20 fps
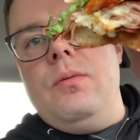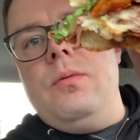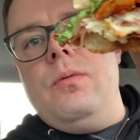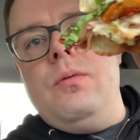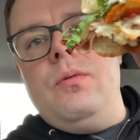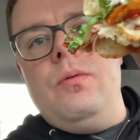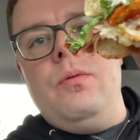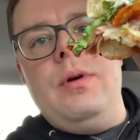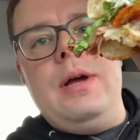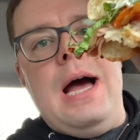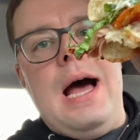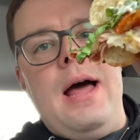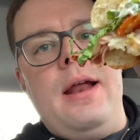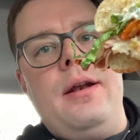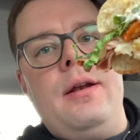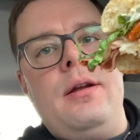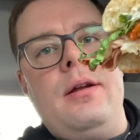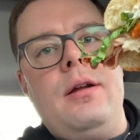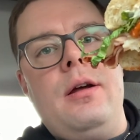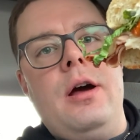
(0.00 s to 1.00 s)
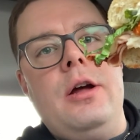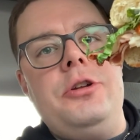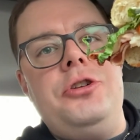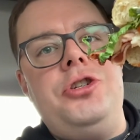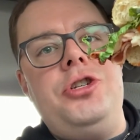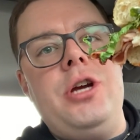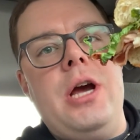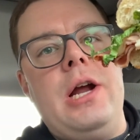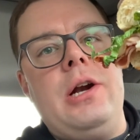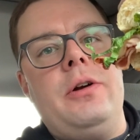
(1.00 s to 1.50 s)
We got a
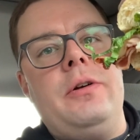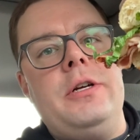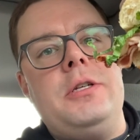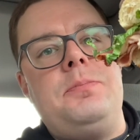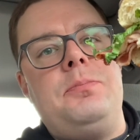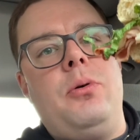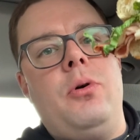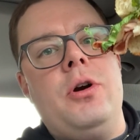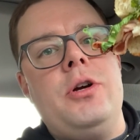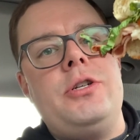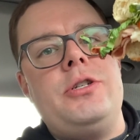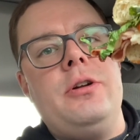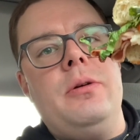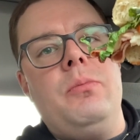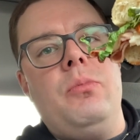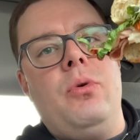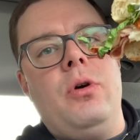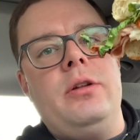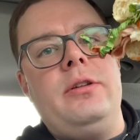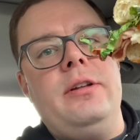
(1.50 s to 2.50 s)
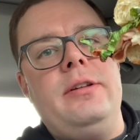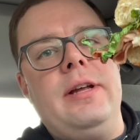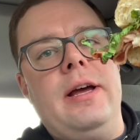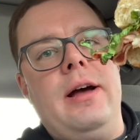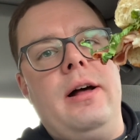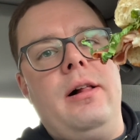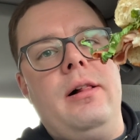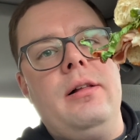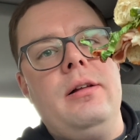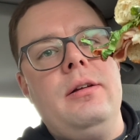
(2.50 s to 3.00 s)
generous portion of
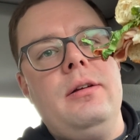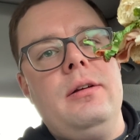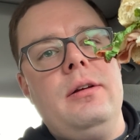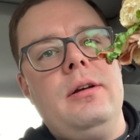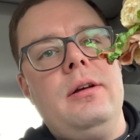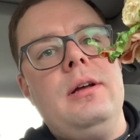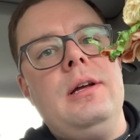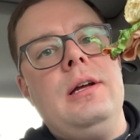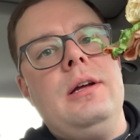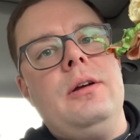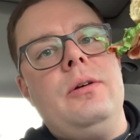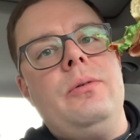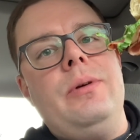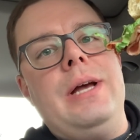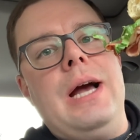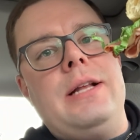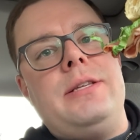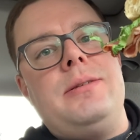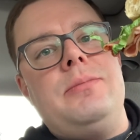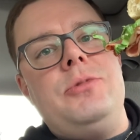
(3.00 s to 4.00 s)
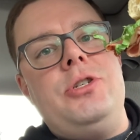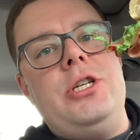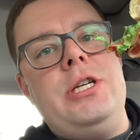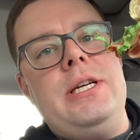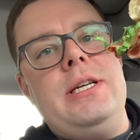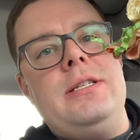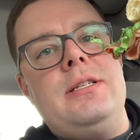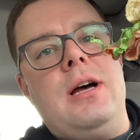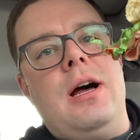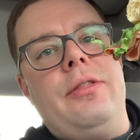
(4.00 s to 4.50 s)
mortadella. We got some
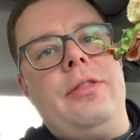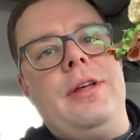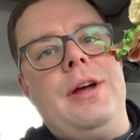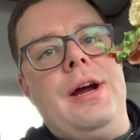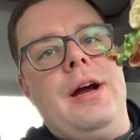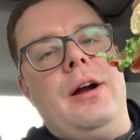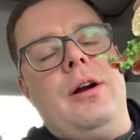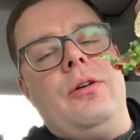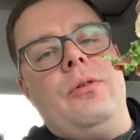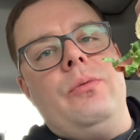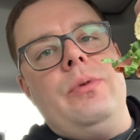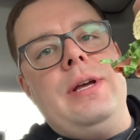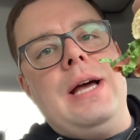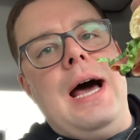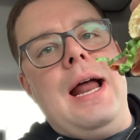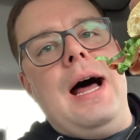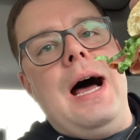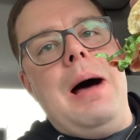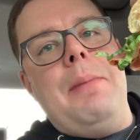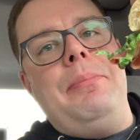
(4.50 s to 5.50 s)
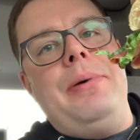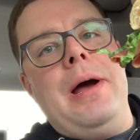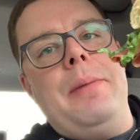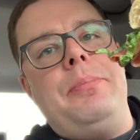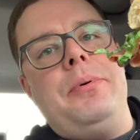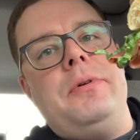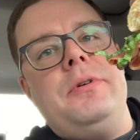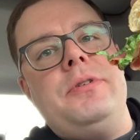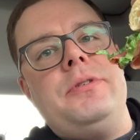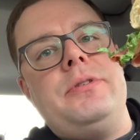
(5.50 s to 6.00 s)
cheese on there. We got hot
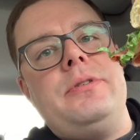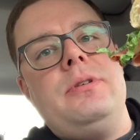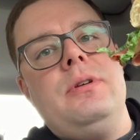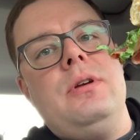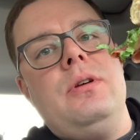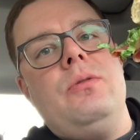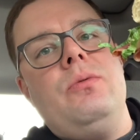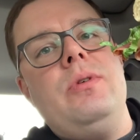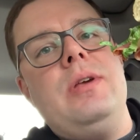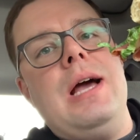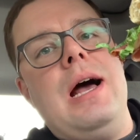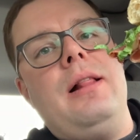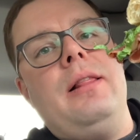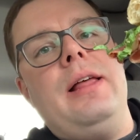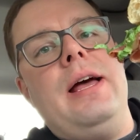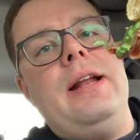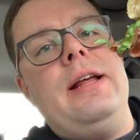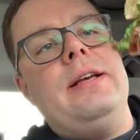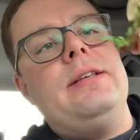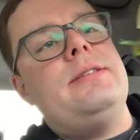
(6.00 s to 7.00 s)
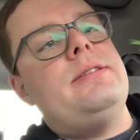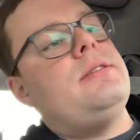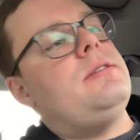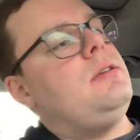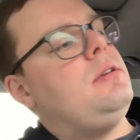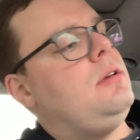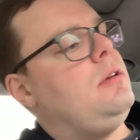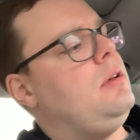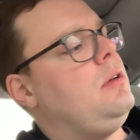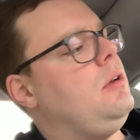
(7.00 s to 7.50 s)
peppers. We got lettuce.
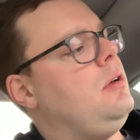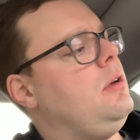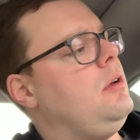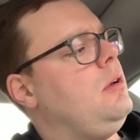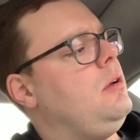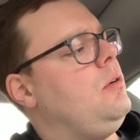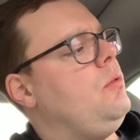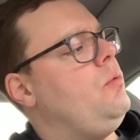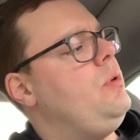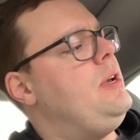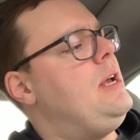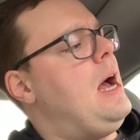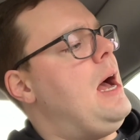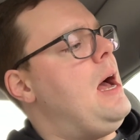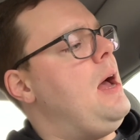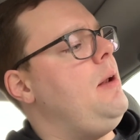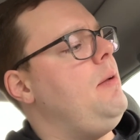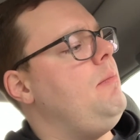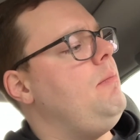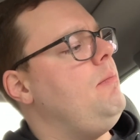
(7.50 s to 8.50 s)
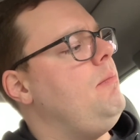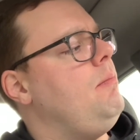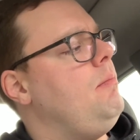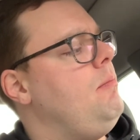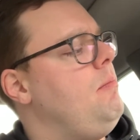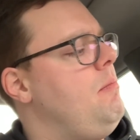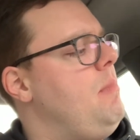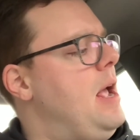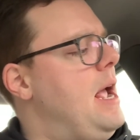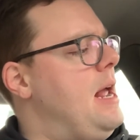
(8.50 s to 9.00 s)
We got
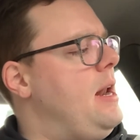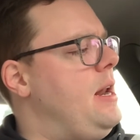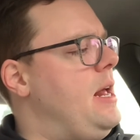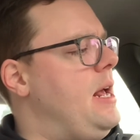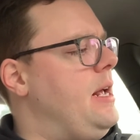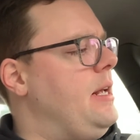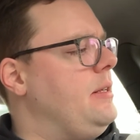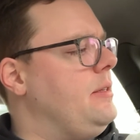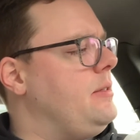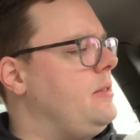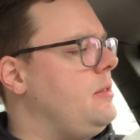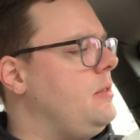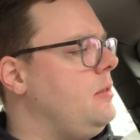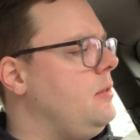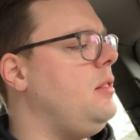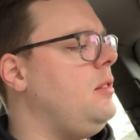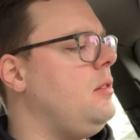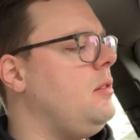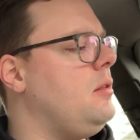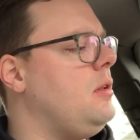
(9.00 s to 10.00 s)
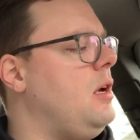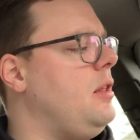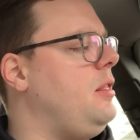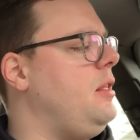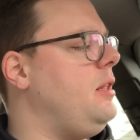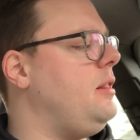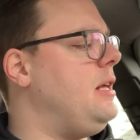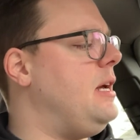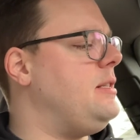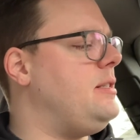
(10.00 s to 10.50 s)
mayonnaise. I
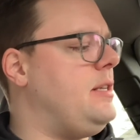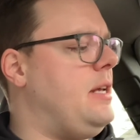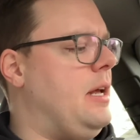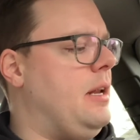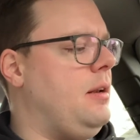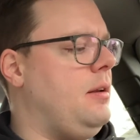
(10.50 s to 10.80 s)
think that's it.